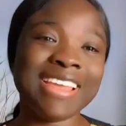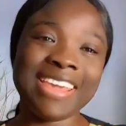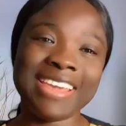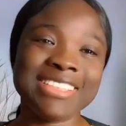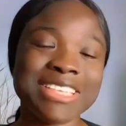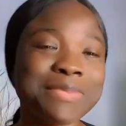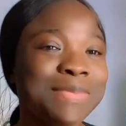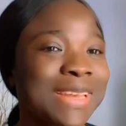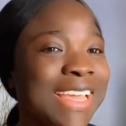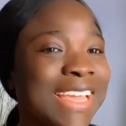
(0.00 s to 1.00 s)
kente
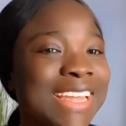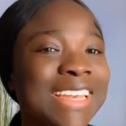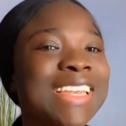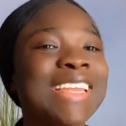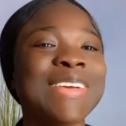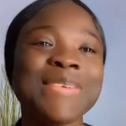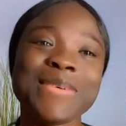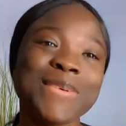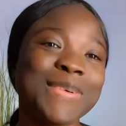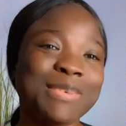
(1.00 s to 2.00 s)
plane,
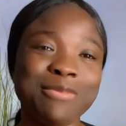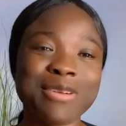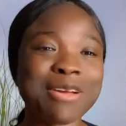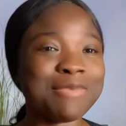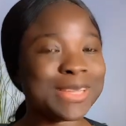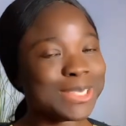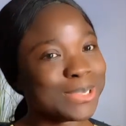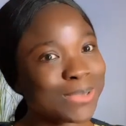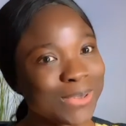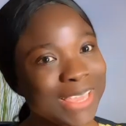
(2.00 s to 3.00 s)
or if you have a
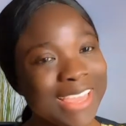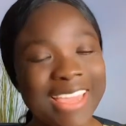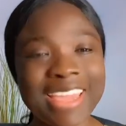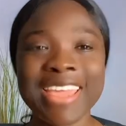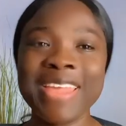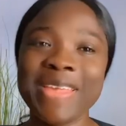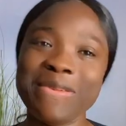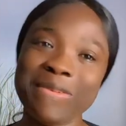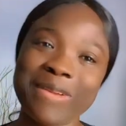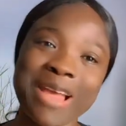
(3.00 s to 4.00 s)
shoke, if
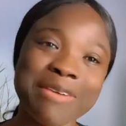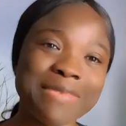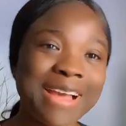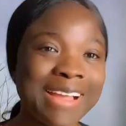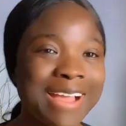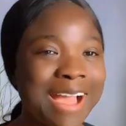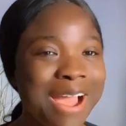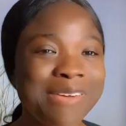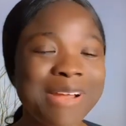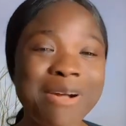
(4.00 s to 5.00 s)
you have
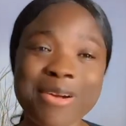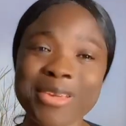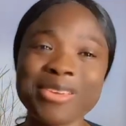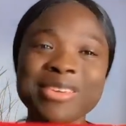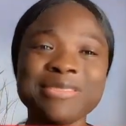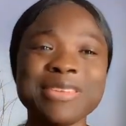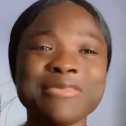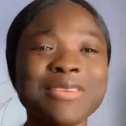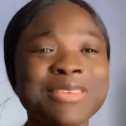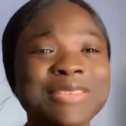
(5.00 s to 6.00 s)
ankara, or if
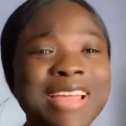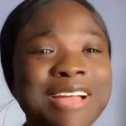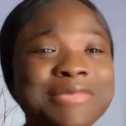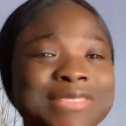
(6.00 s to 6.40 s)
you even have